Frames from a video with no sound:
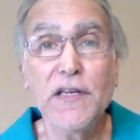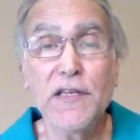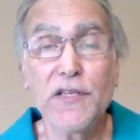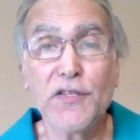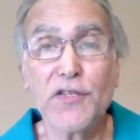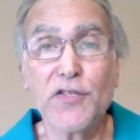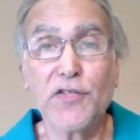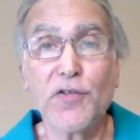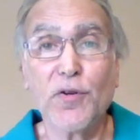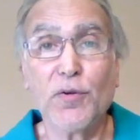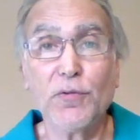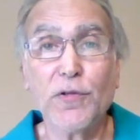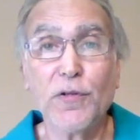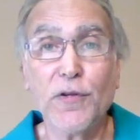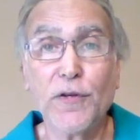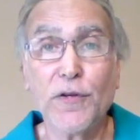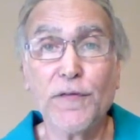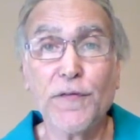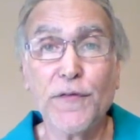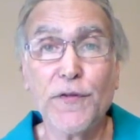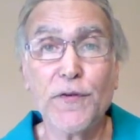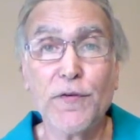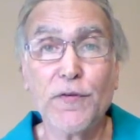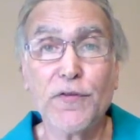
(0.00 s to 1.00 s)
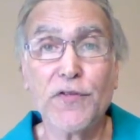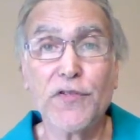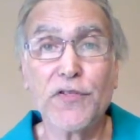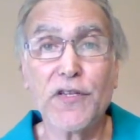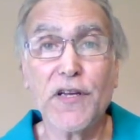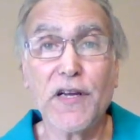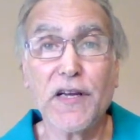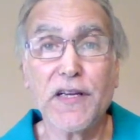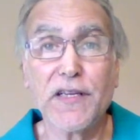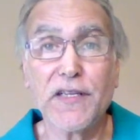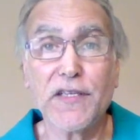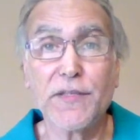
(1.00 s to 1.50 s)
So look for those,
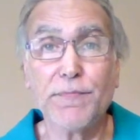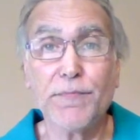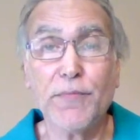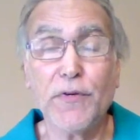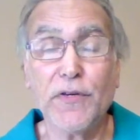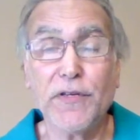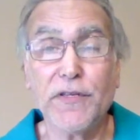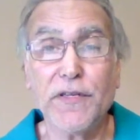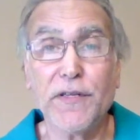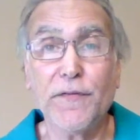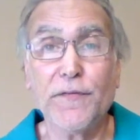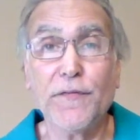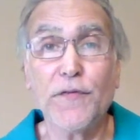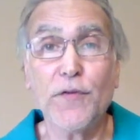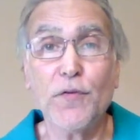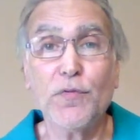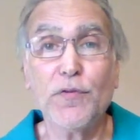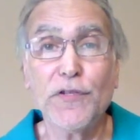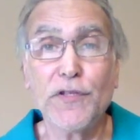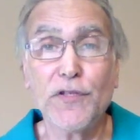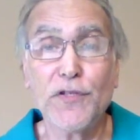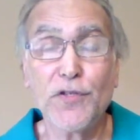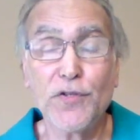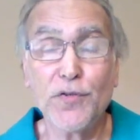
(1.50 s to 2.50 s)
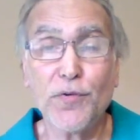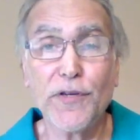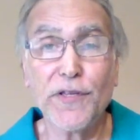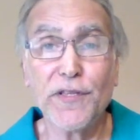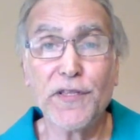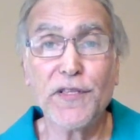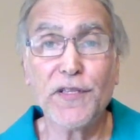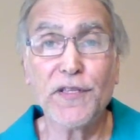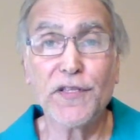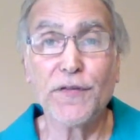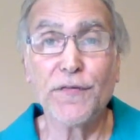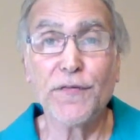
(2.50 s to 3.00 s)
guys. But if you enjoyed
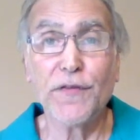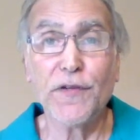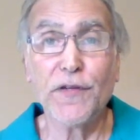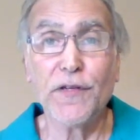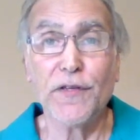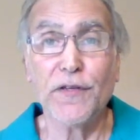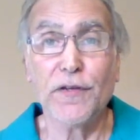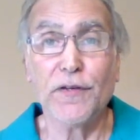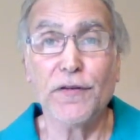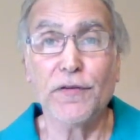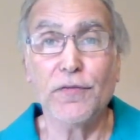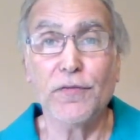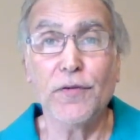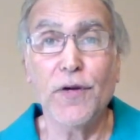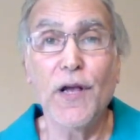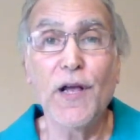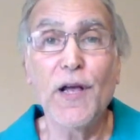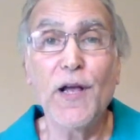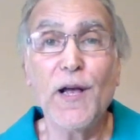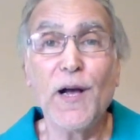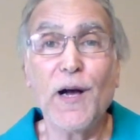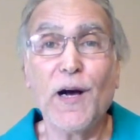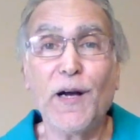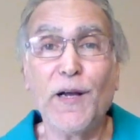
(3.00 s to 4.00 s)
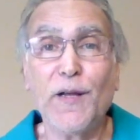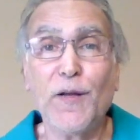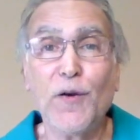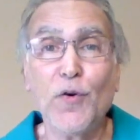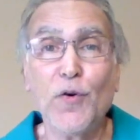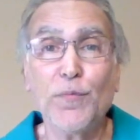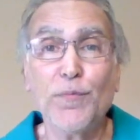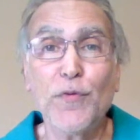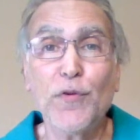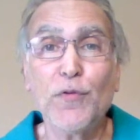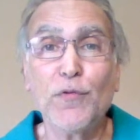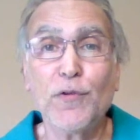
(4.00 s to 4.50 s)
this video, I
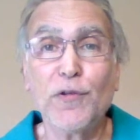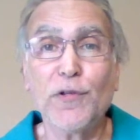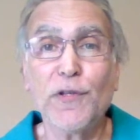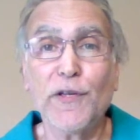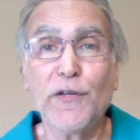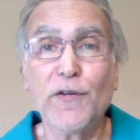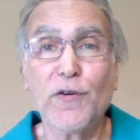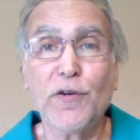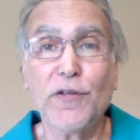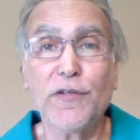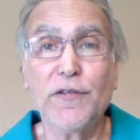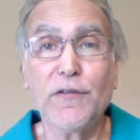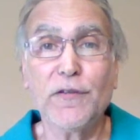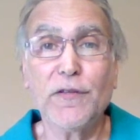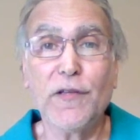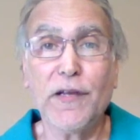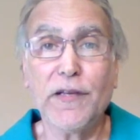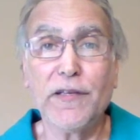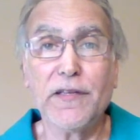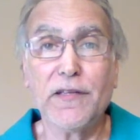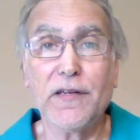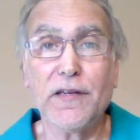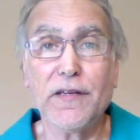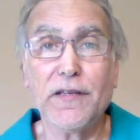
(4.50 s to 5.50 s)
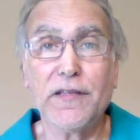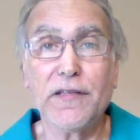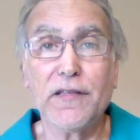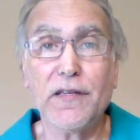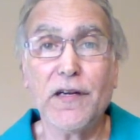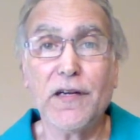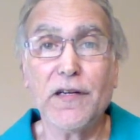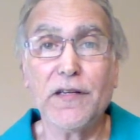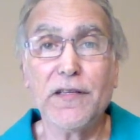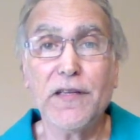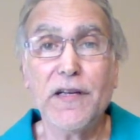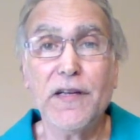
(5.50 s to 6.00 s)
hope you click on the like
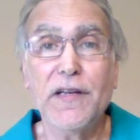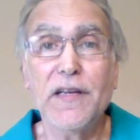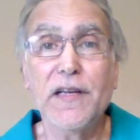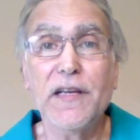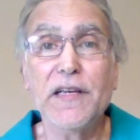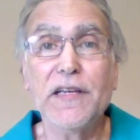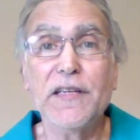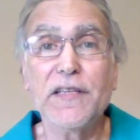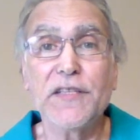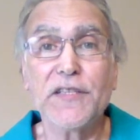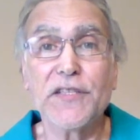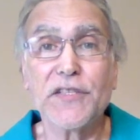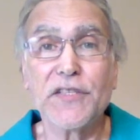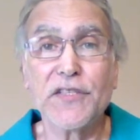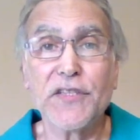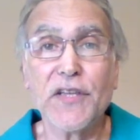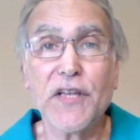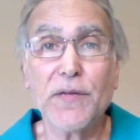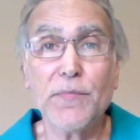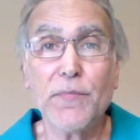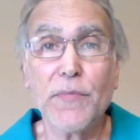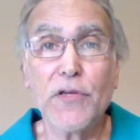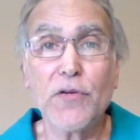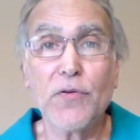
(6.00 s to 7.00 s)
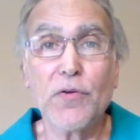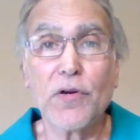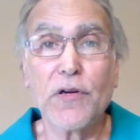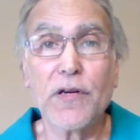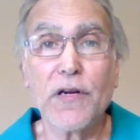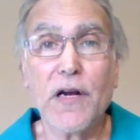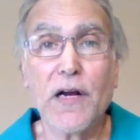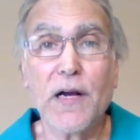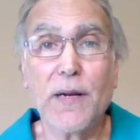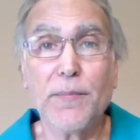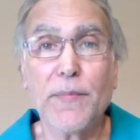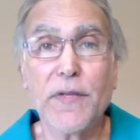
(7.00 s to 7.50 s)
icon, send me your
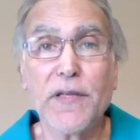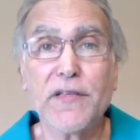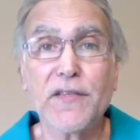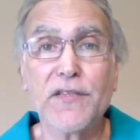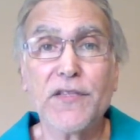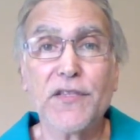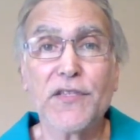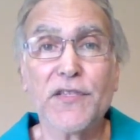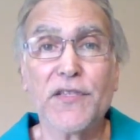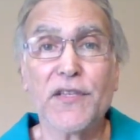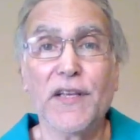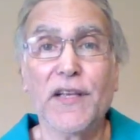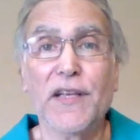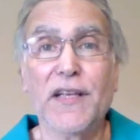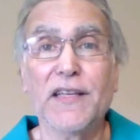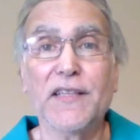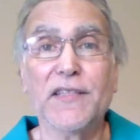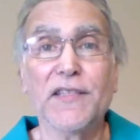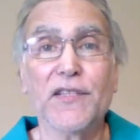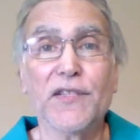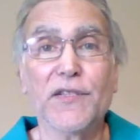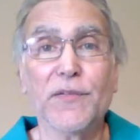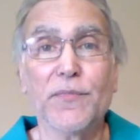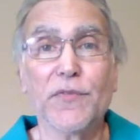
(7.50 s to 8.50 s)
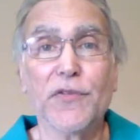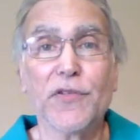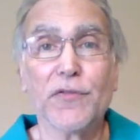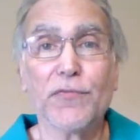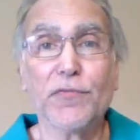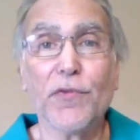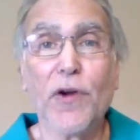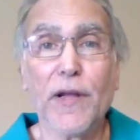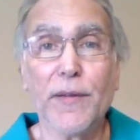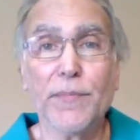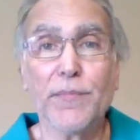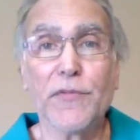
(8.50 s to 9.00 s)
comments, and
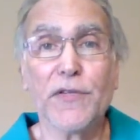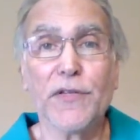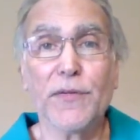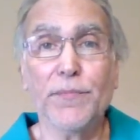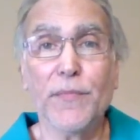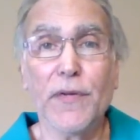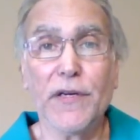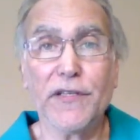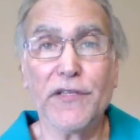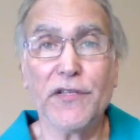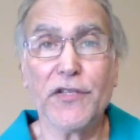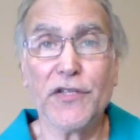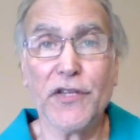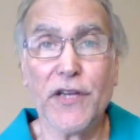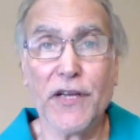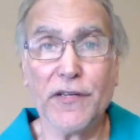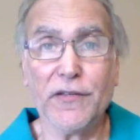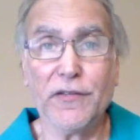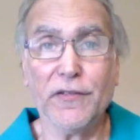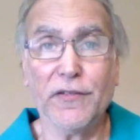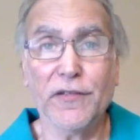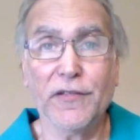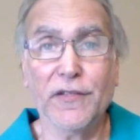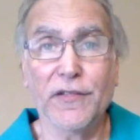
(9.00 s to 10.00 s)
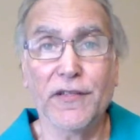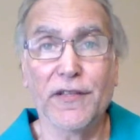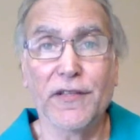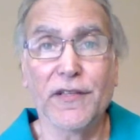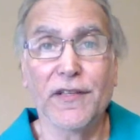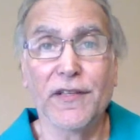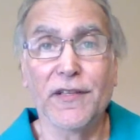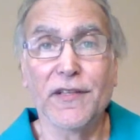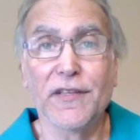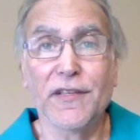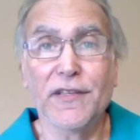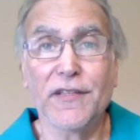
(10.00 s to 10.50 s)
subscribe to my channel.
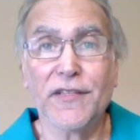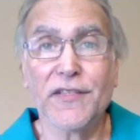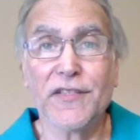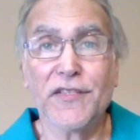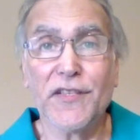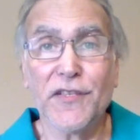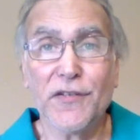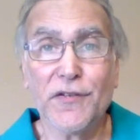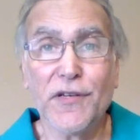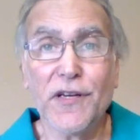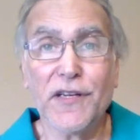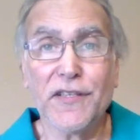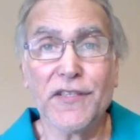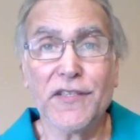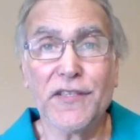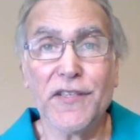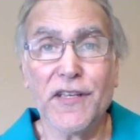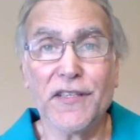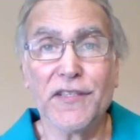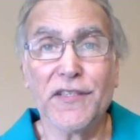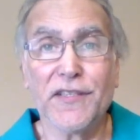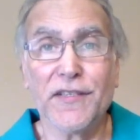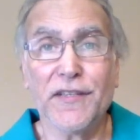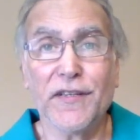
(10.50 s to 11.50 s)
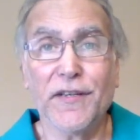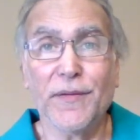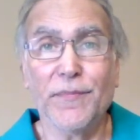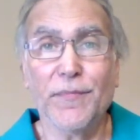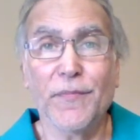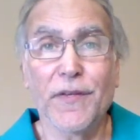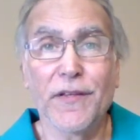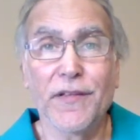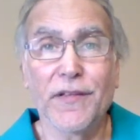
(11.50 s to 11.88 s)
See you guys next time.